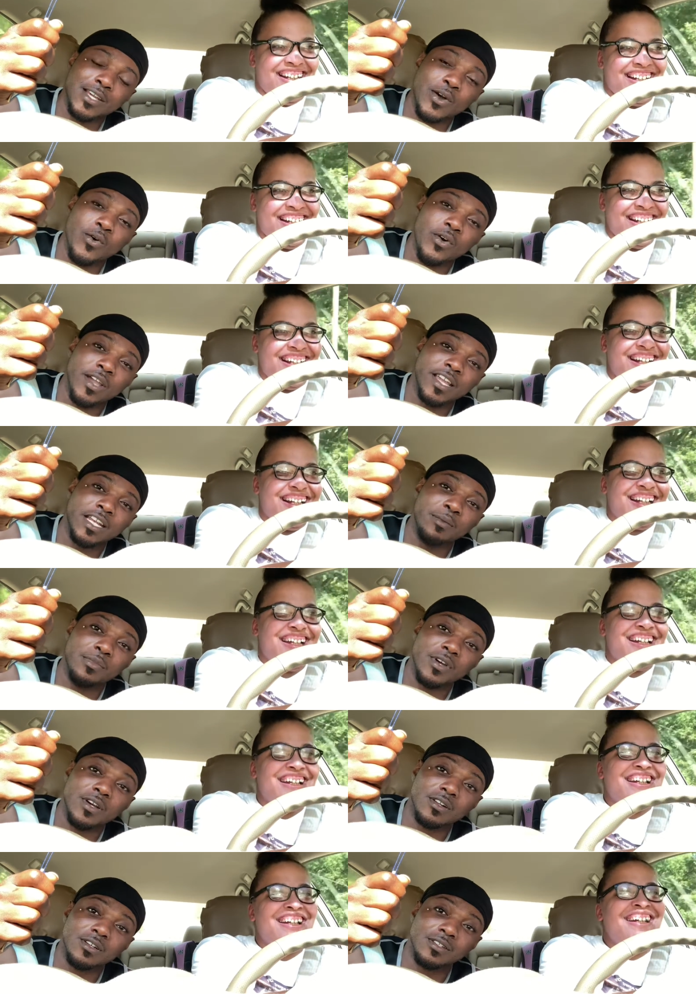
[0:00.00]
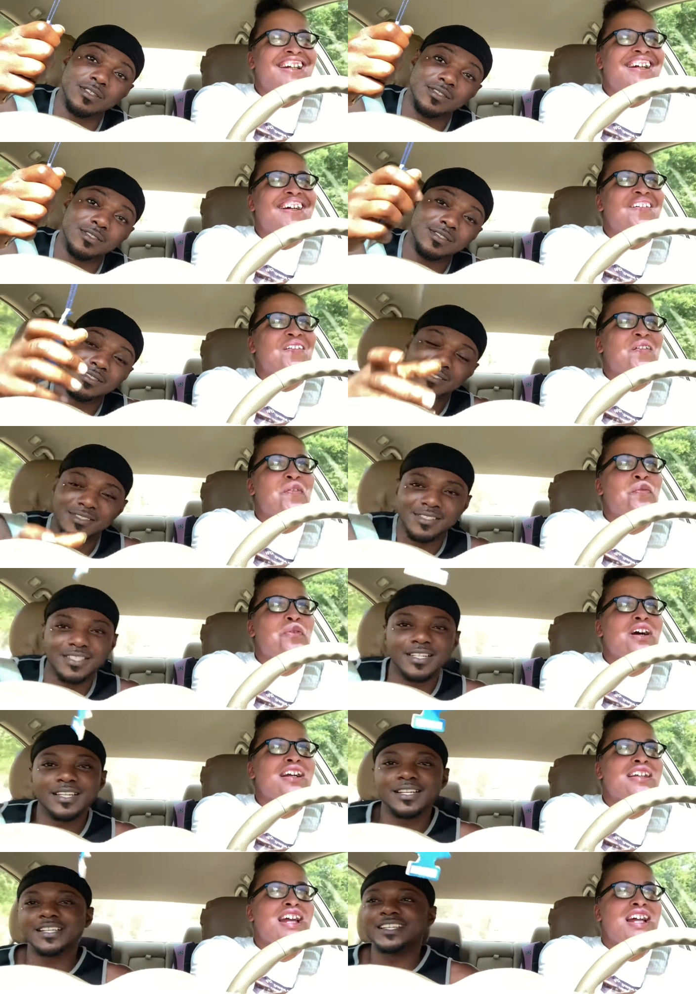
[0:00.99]
Speaker 1: going in the middle.
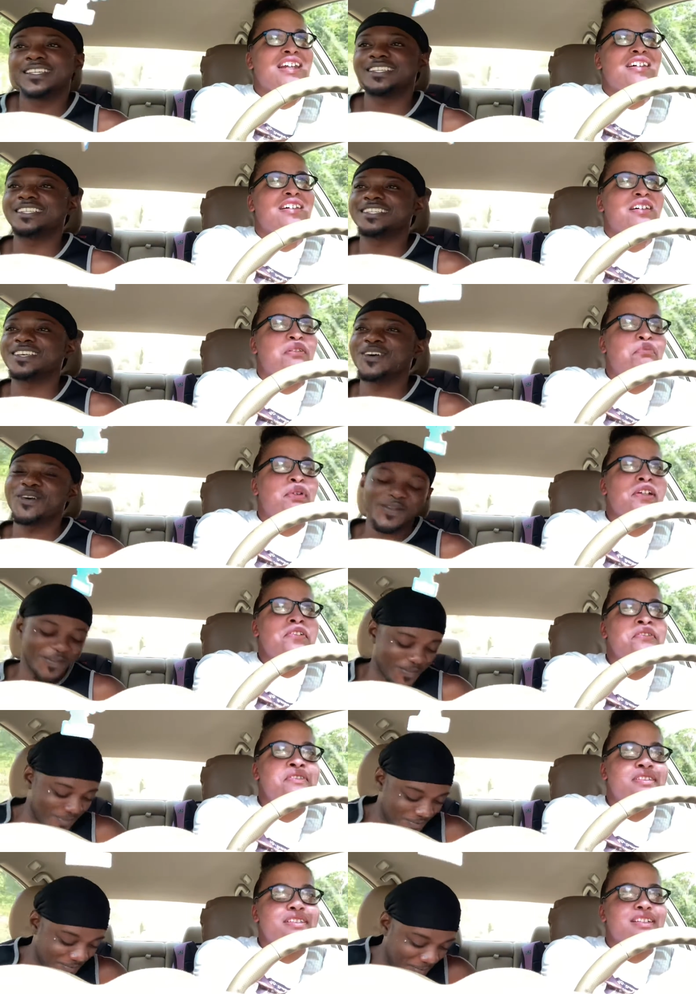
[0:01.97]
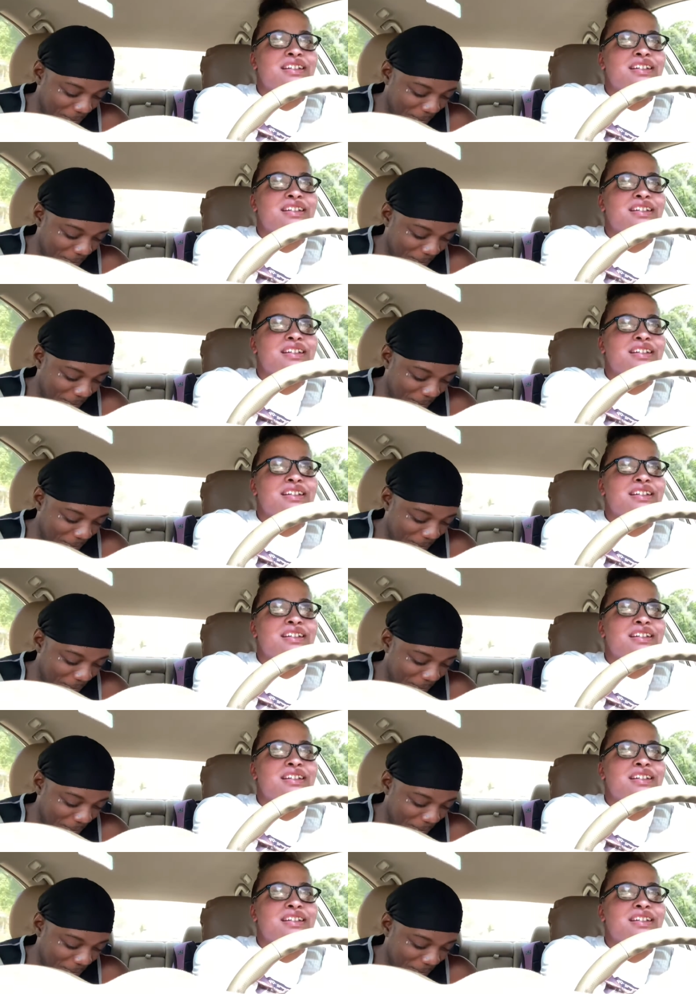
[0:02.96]
Speaker 2: What kind of so. abuse?